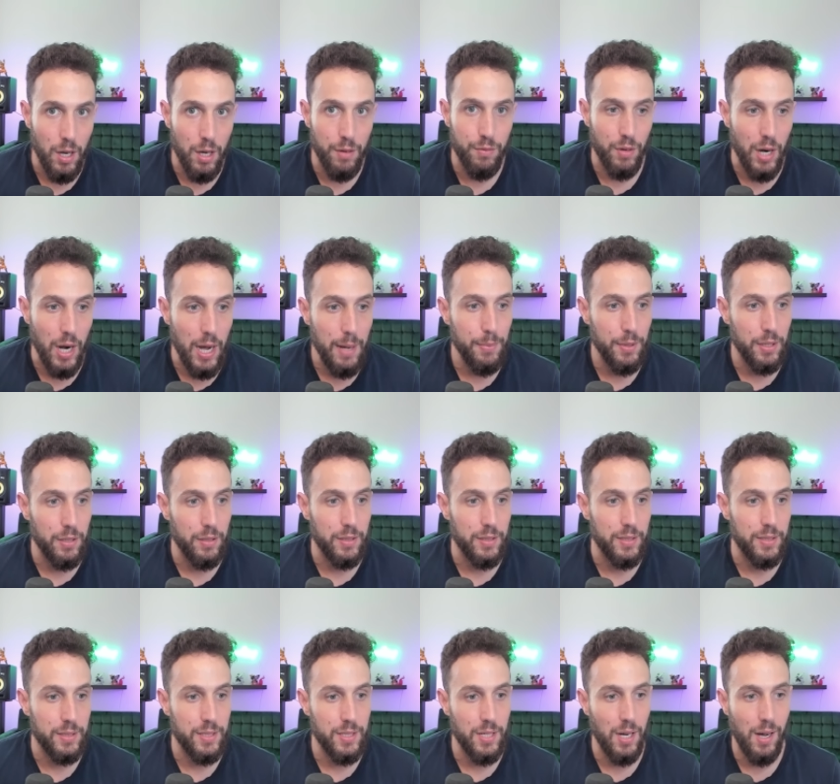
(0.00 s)
of
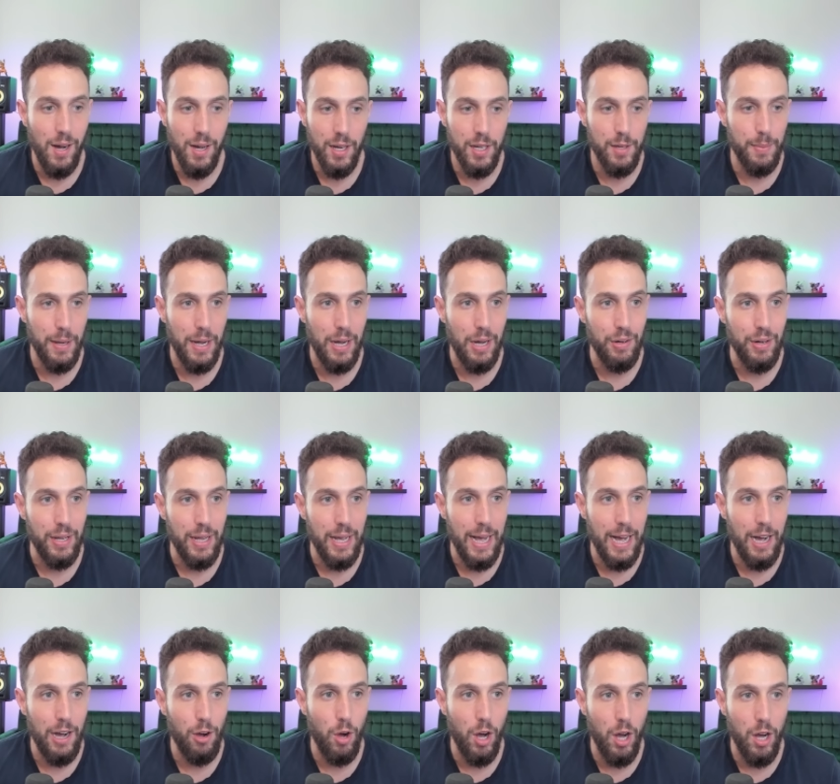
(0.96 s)
Robinhood talk about
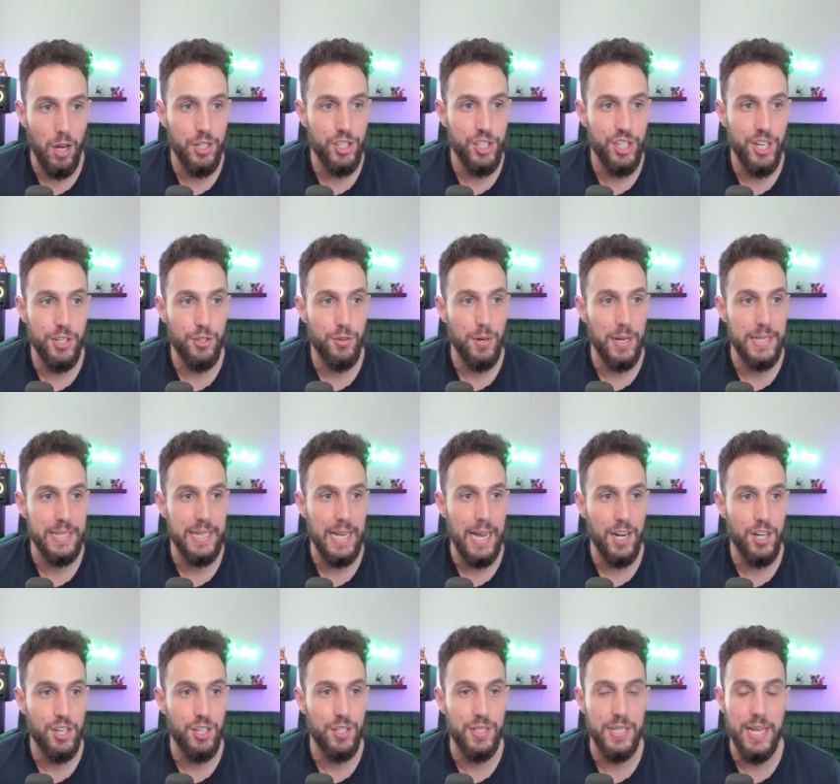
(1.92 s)
how on-chain
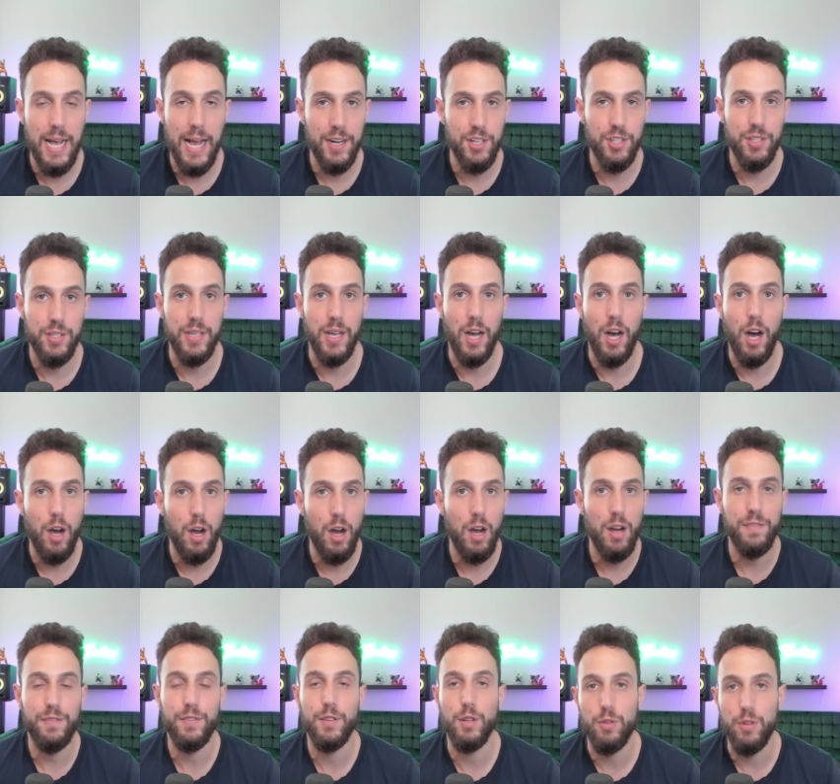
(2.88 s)
transactions actually
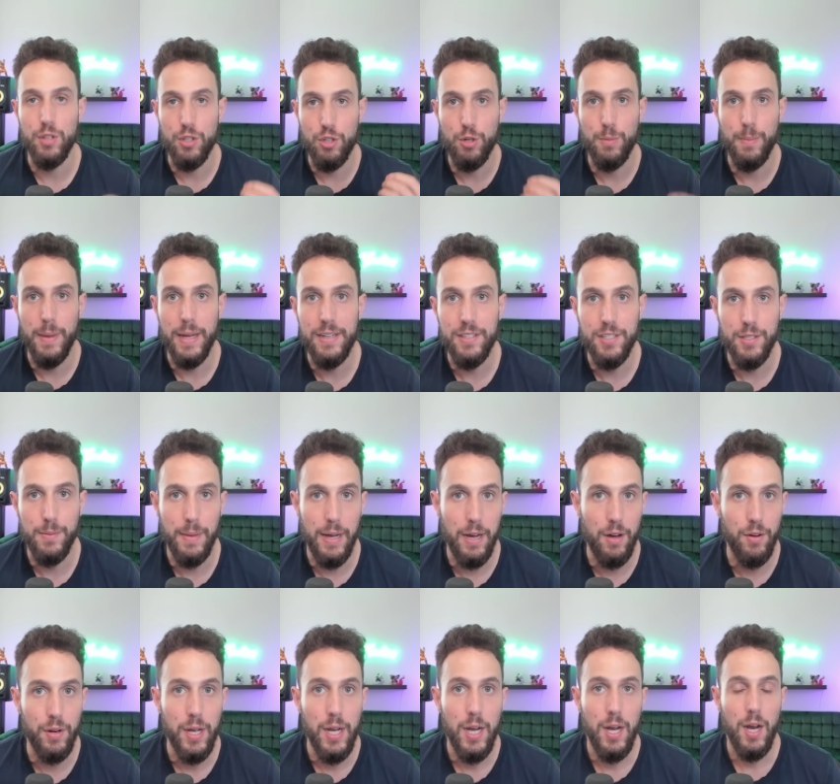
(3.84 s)
offload a tremendous
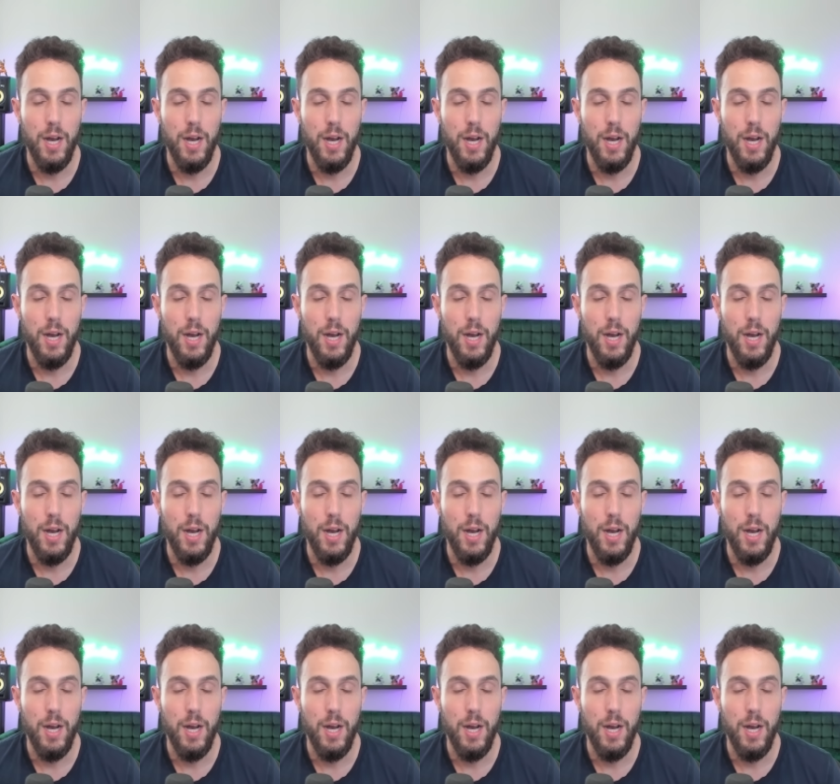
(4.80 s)
amount